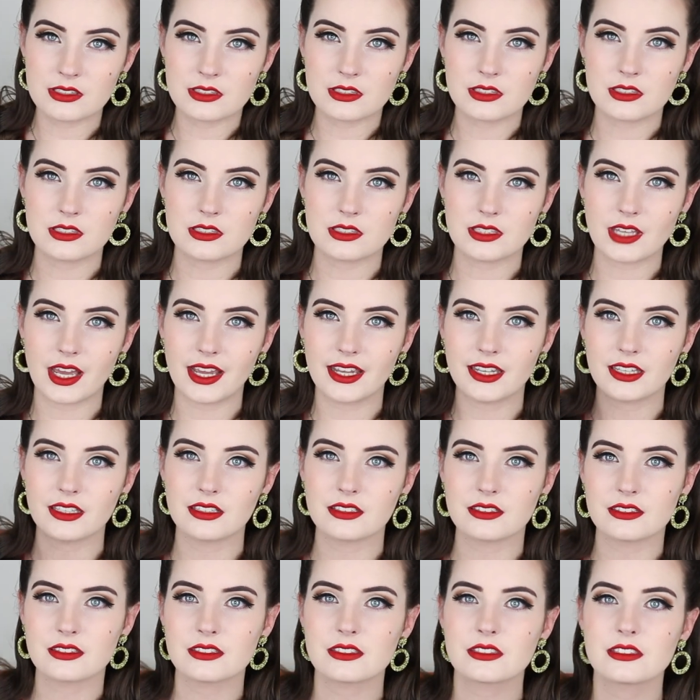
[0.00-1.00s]

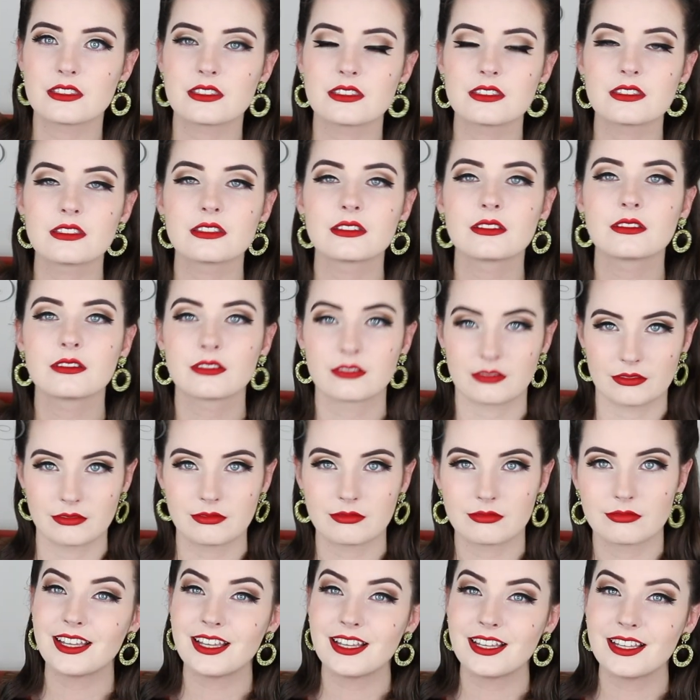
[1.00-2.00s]
science.
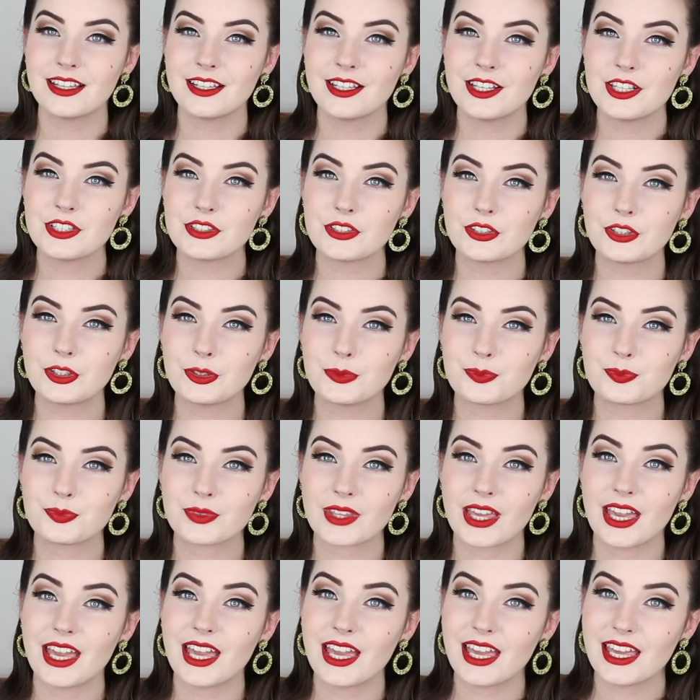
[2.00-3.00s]
So
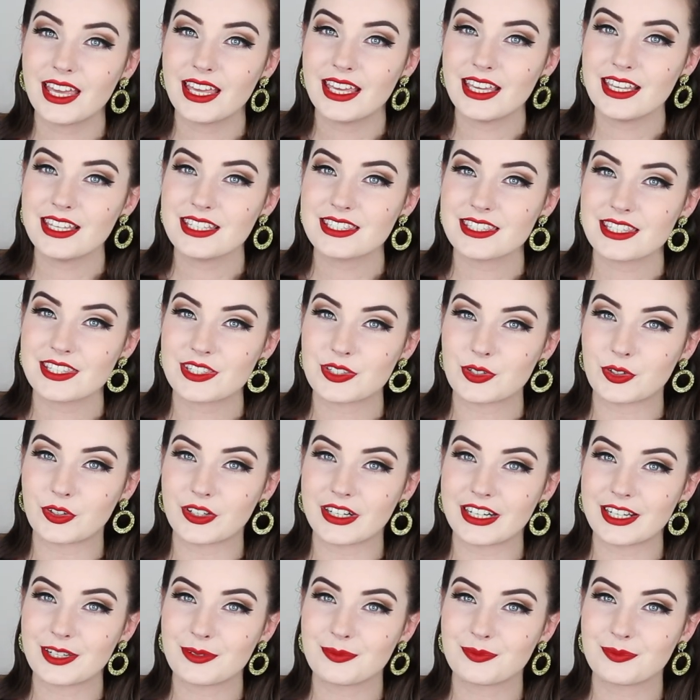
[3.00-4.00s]
here's the story.